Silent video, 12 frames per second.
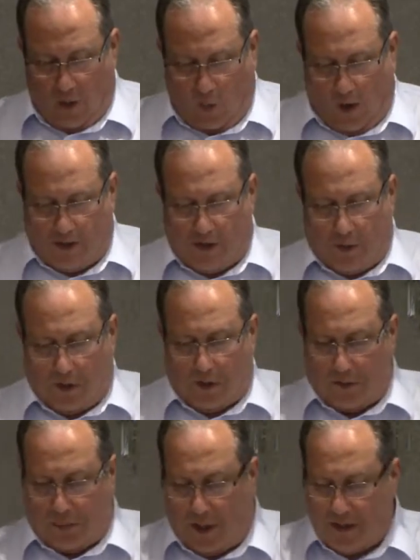wants to
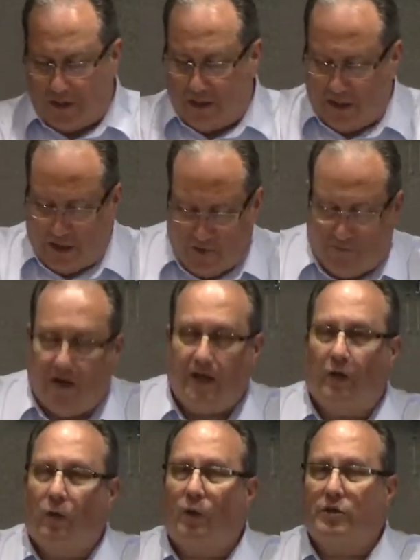express in these
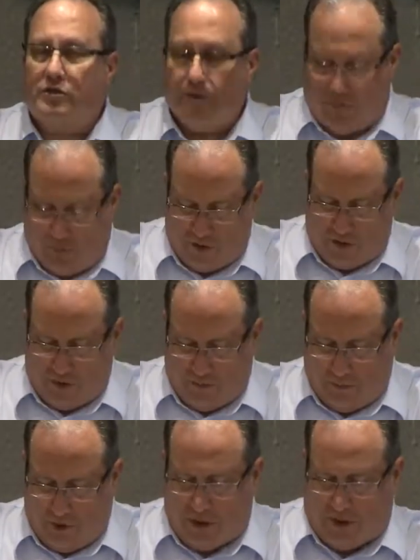final words of
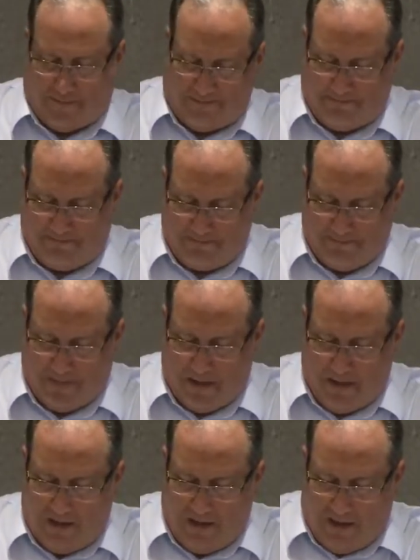wisdom, listen,
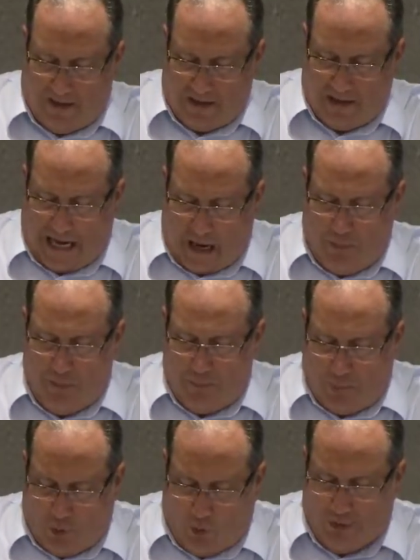is how
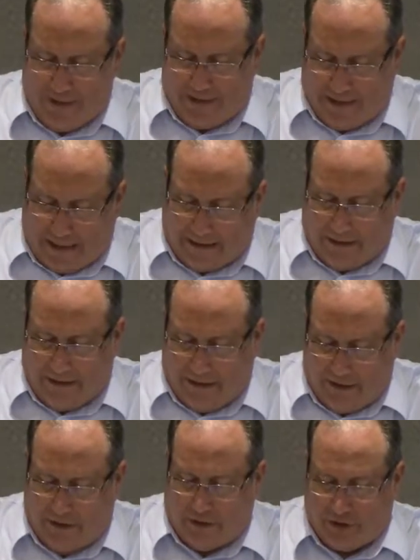important godly
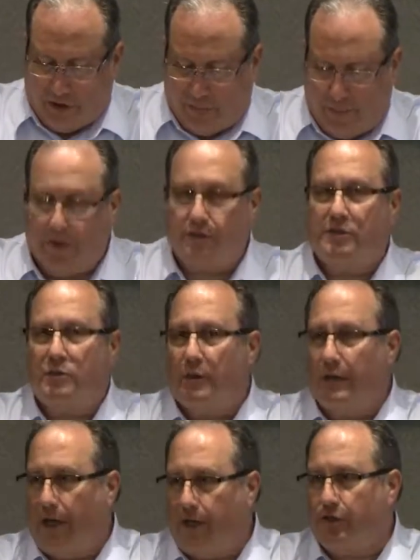leadership is to
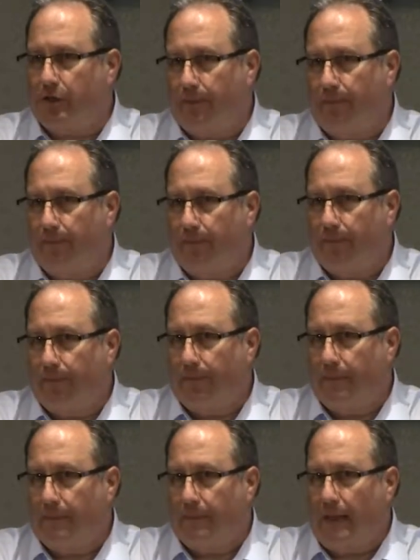a nation.
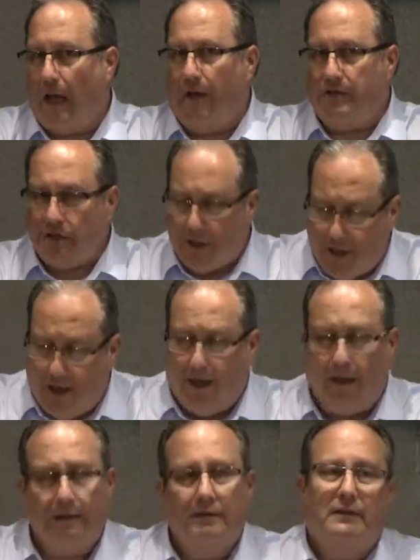Now, he's a
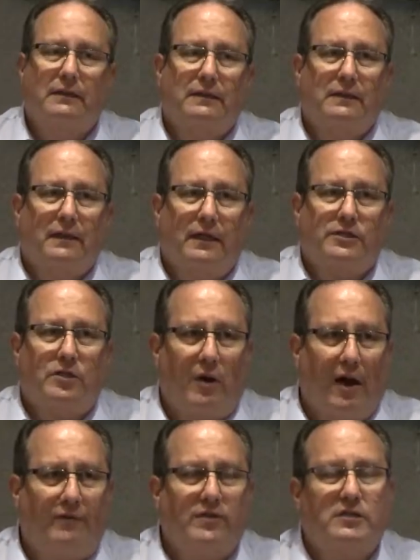king, and so
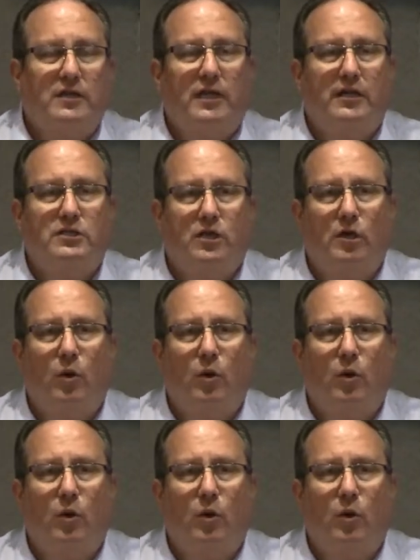obviously he's going